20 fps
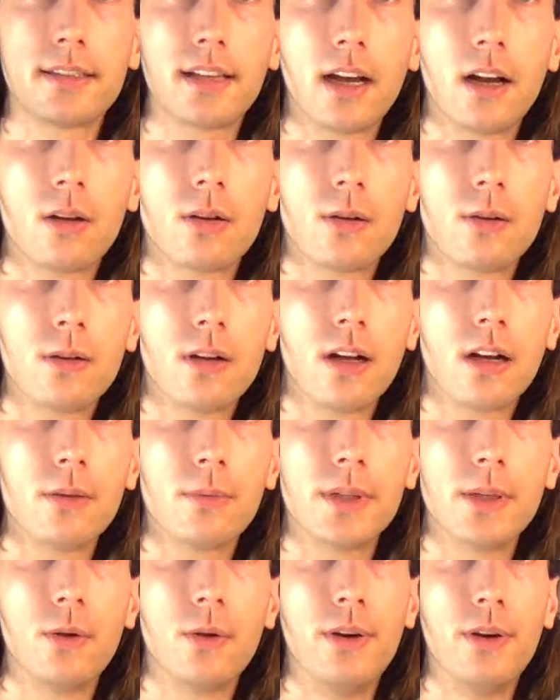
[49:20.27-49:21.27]
How long are
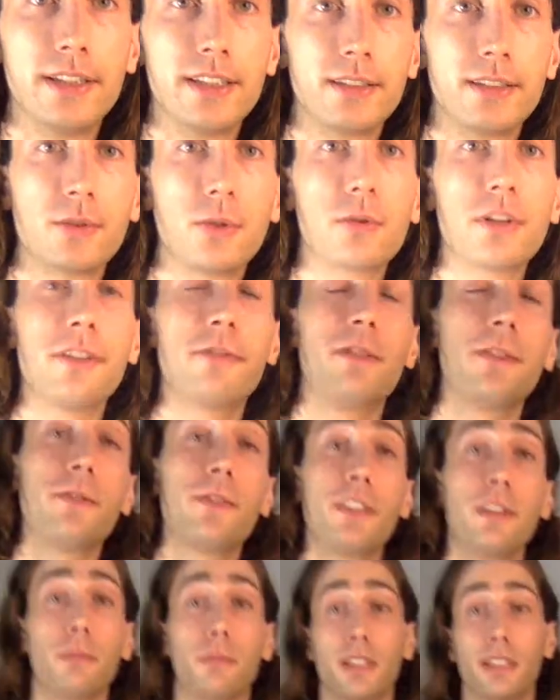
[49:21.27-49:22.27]
we already talking?
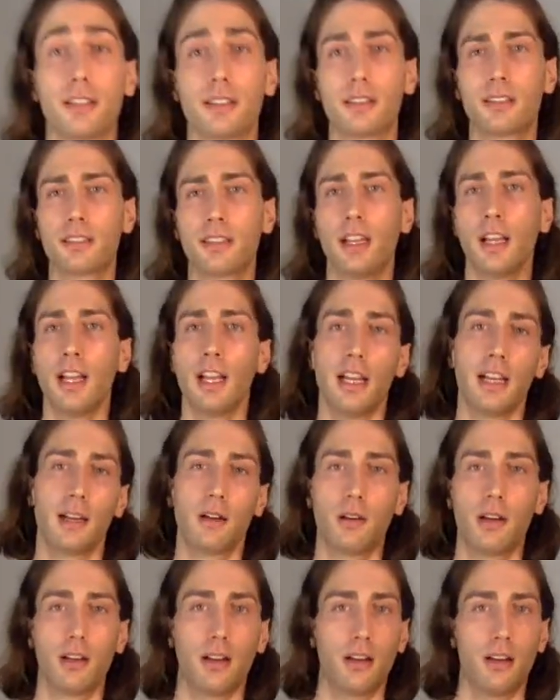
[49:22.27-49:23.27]
50 minutes.
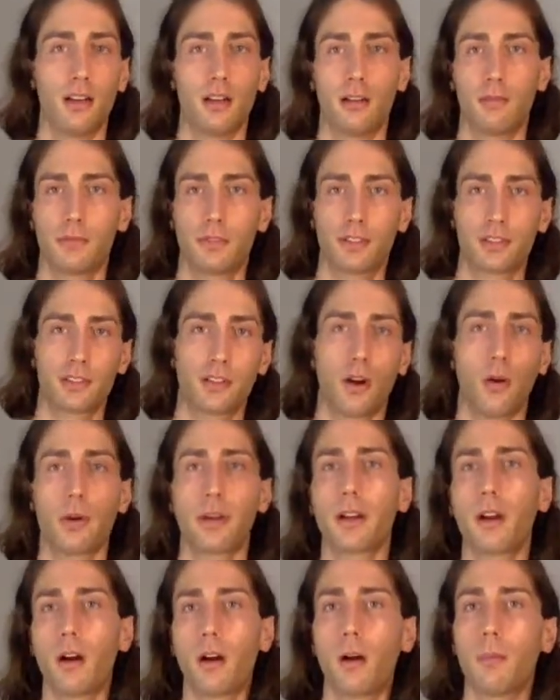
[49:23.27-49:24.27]
I'm just
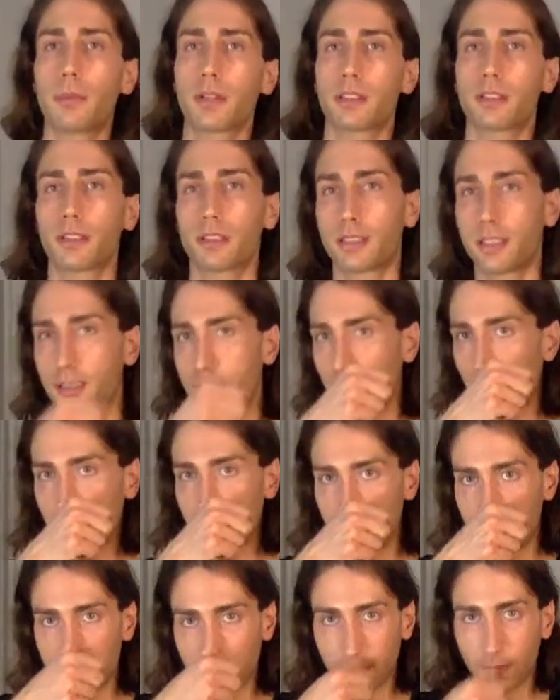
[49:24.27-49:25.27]
going on because there's still some
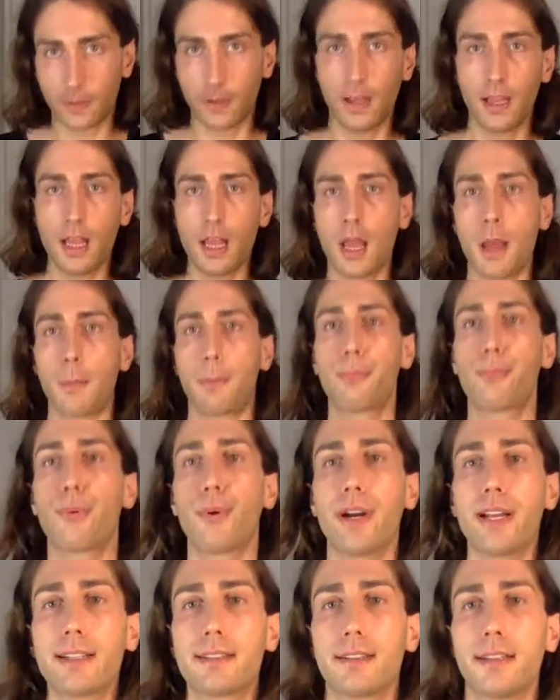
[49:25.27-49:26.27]
people
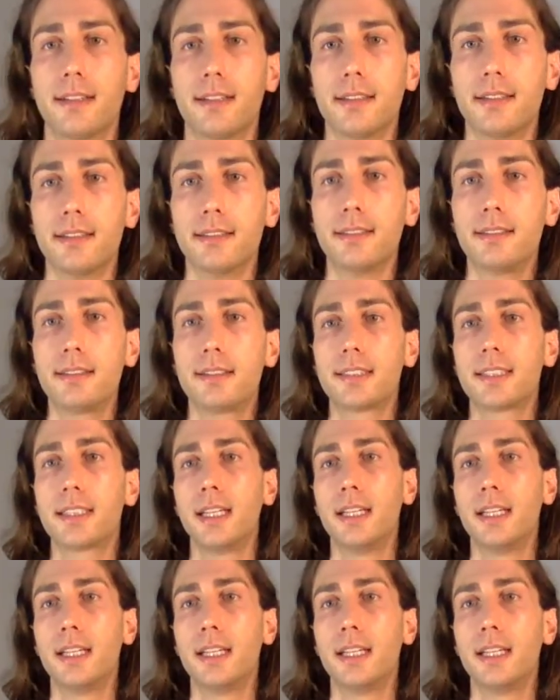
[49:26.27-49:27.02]
present.